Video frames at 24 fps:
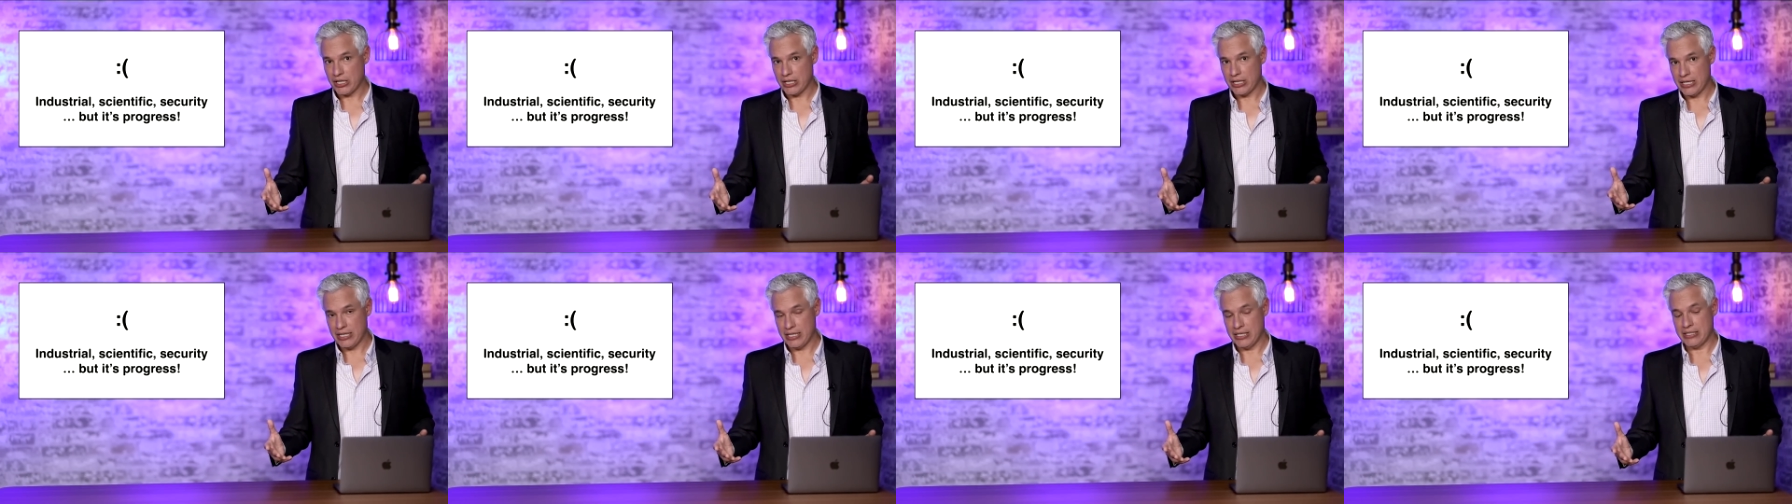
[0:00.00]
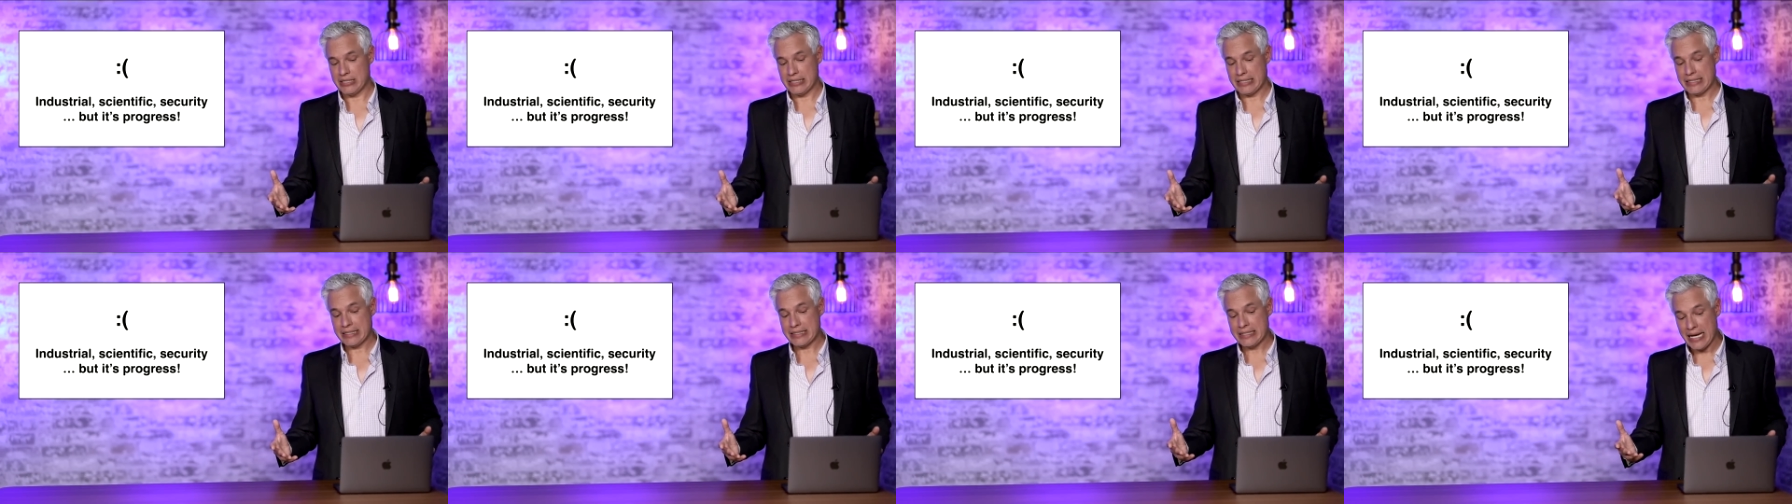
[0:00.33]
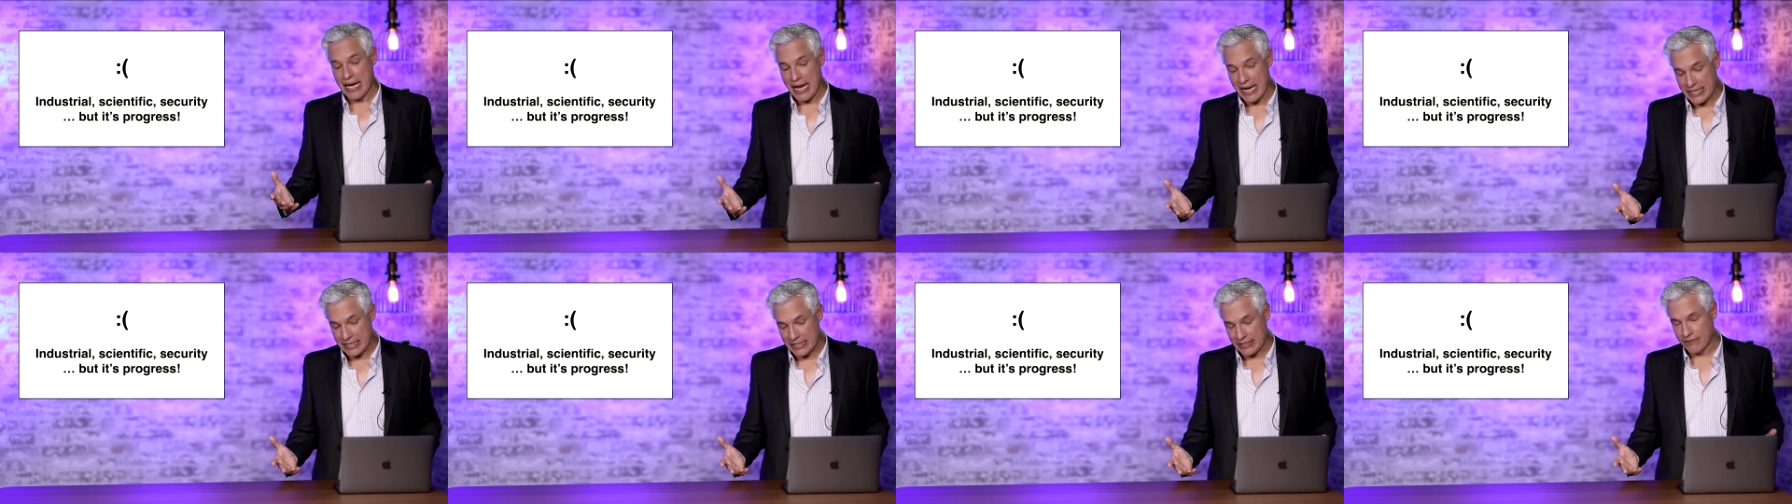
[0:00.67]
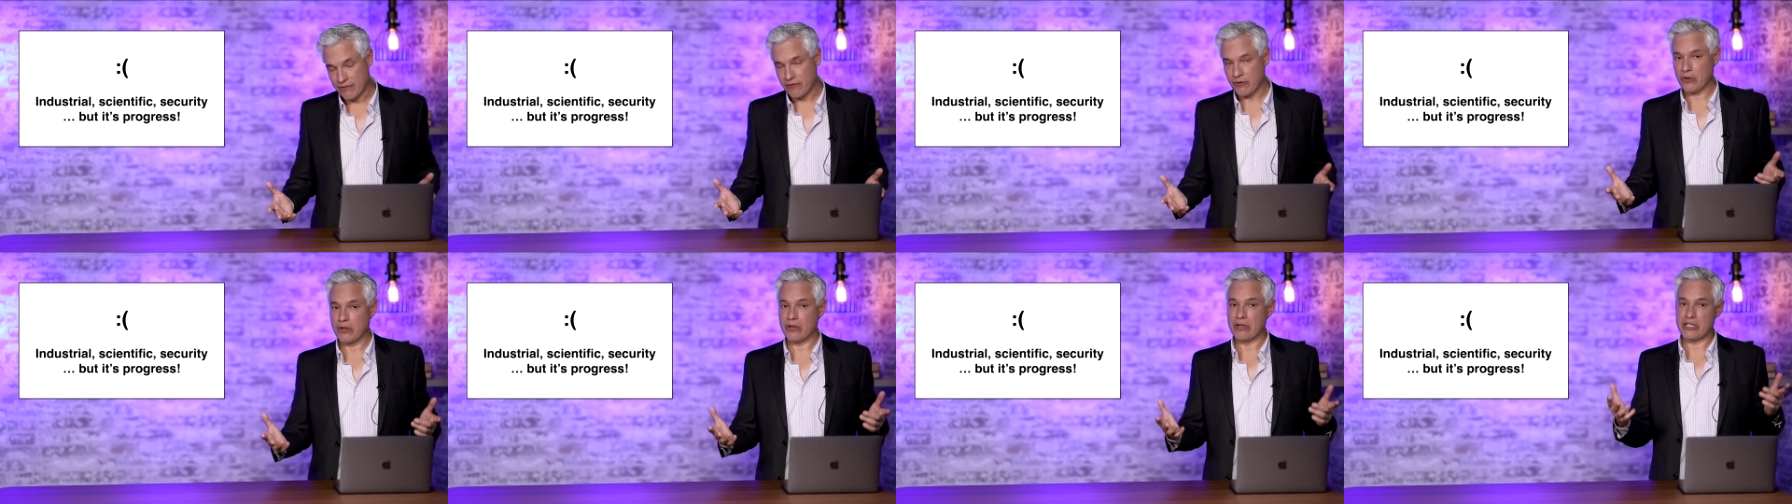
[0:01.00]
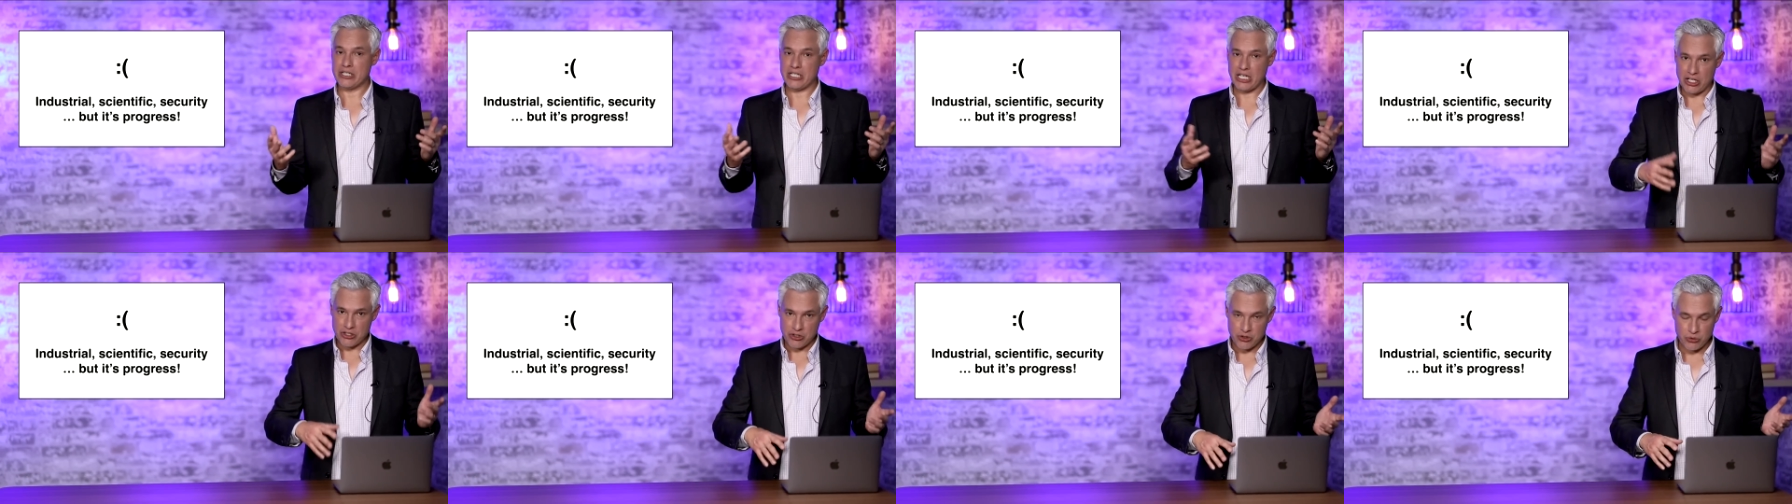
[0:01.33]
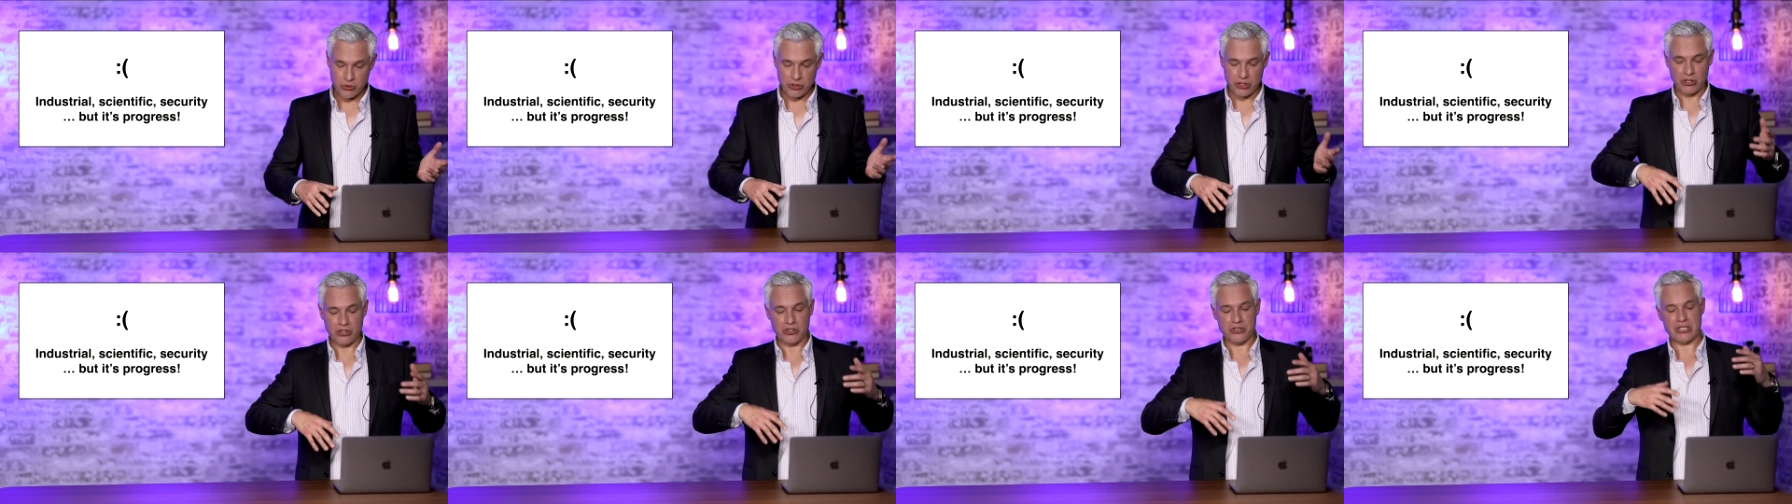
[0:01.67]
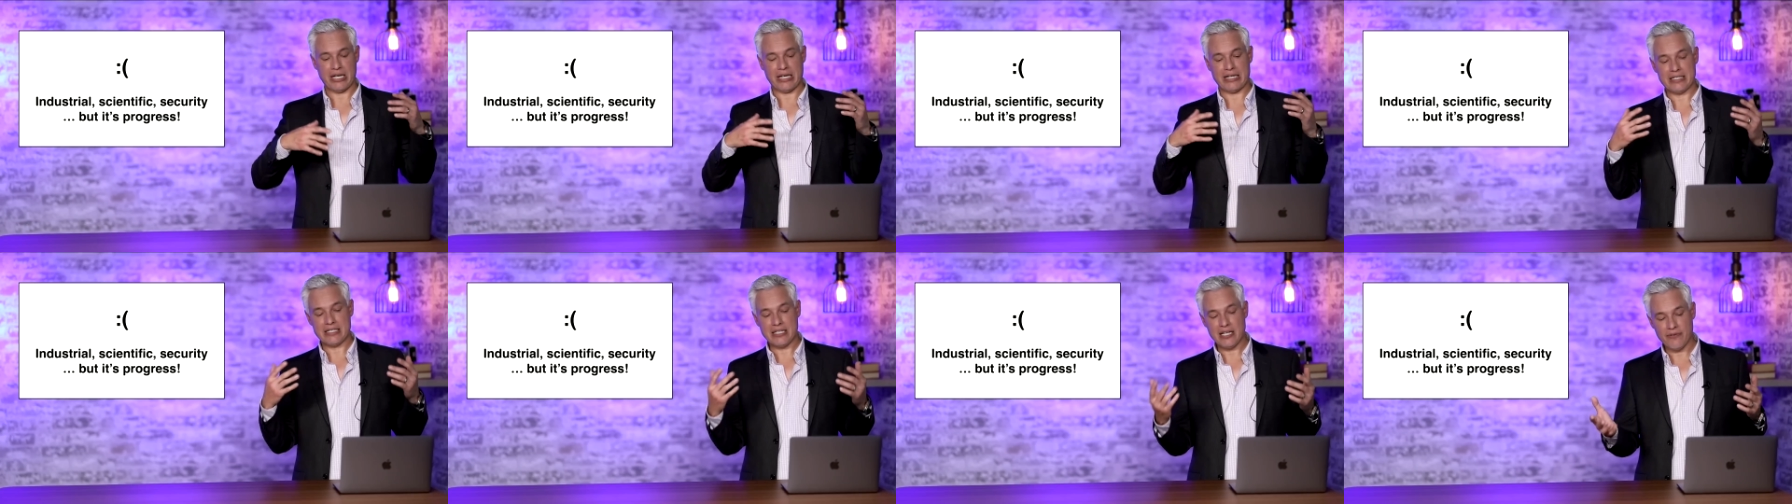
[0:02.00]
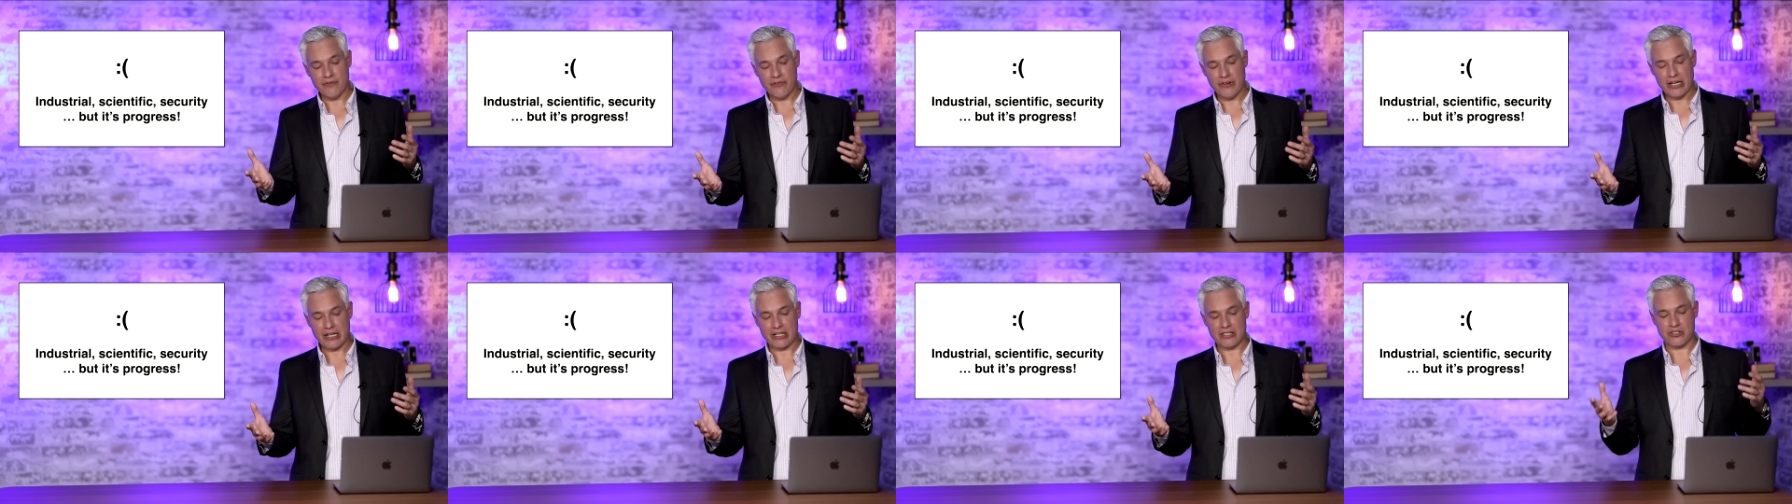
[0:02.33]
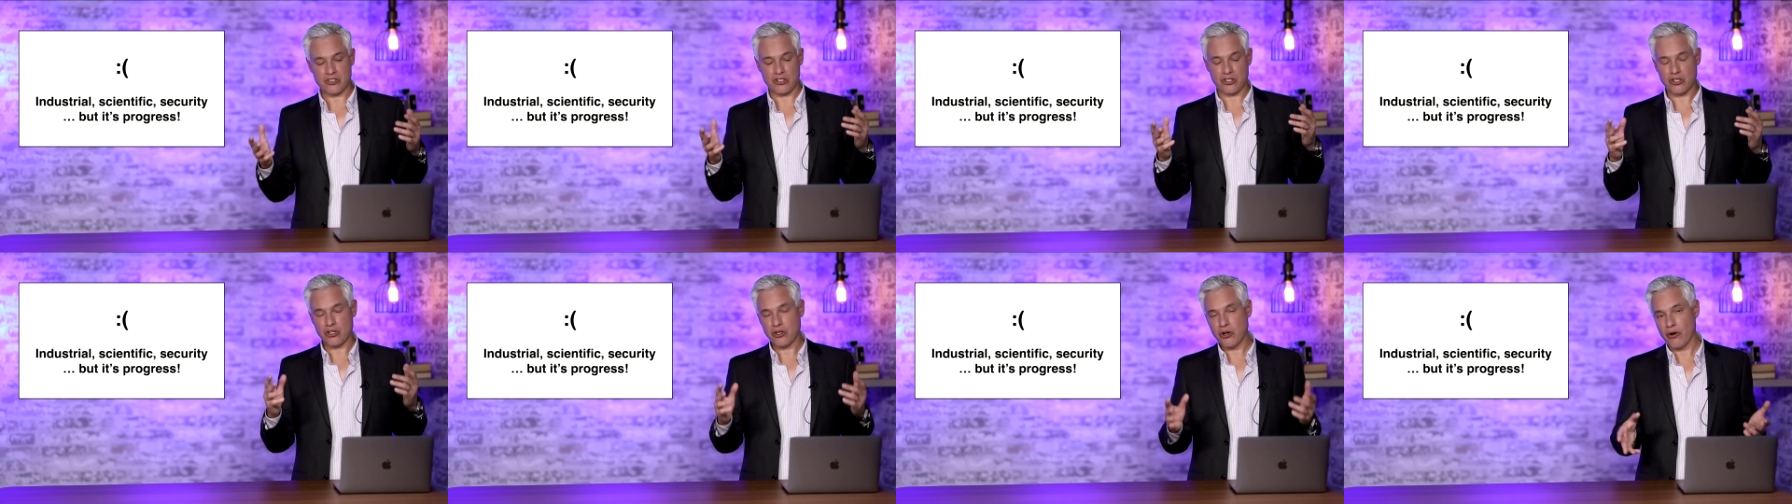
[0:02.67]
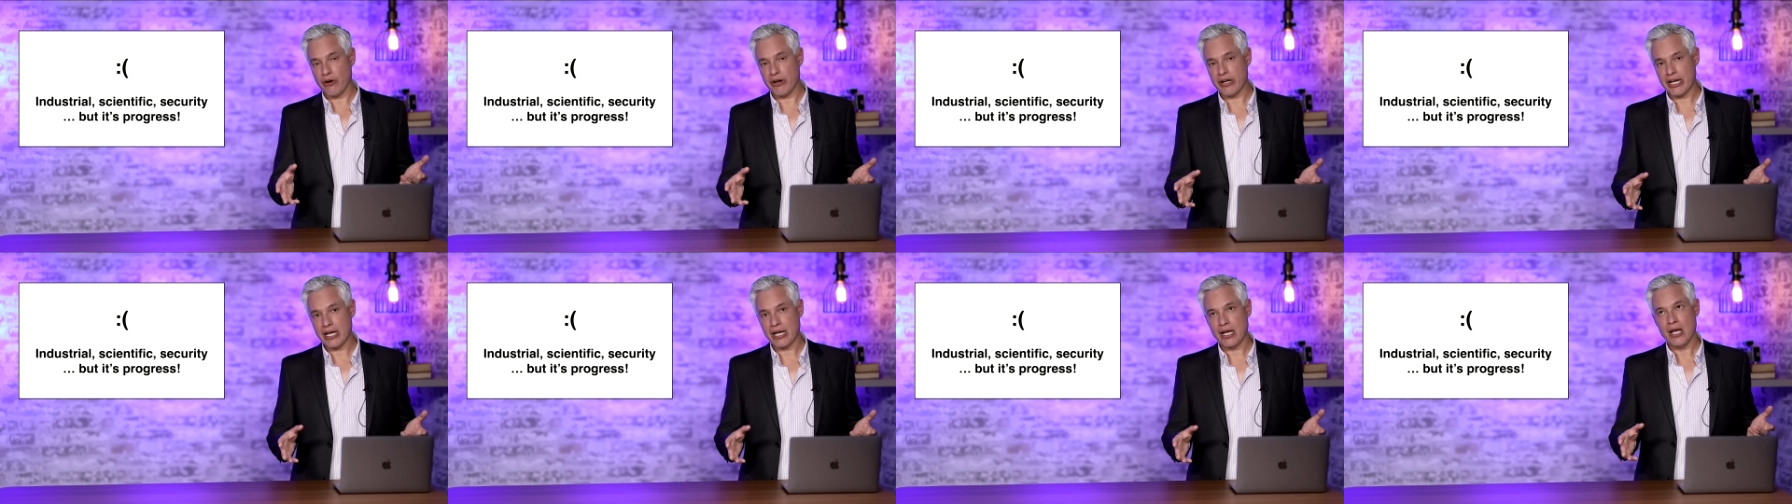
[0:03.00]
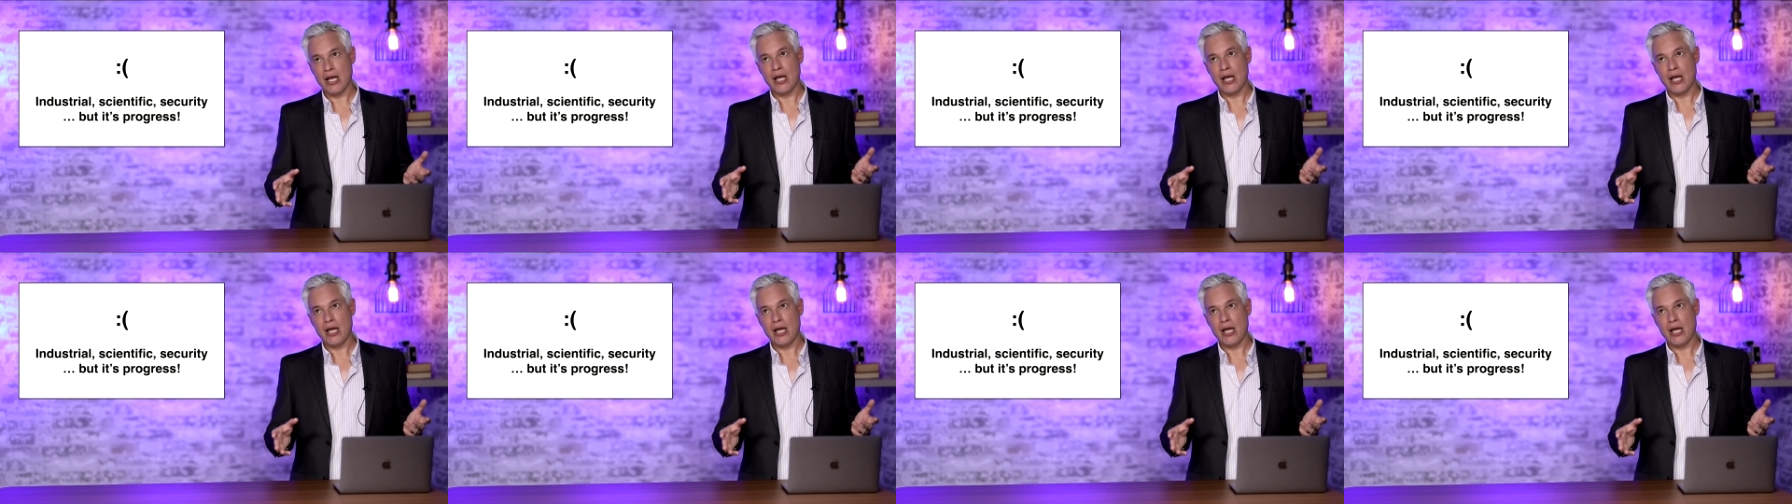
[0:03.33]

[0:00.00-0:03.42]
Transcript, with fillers: It is intended for industrial, scientific, security,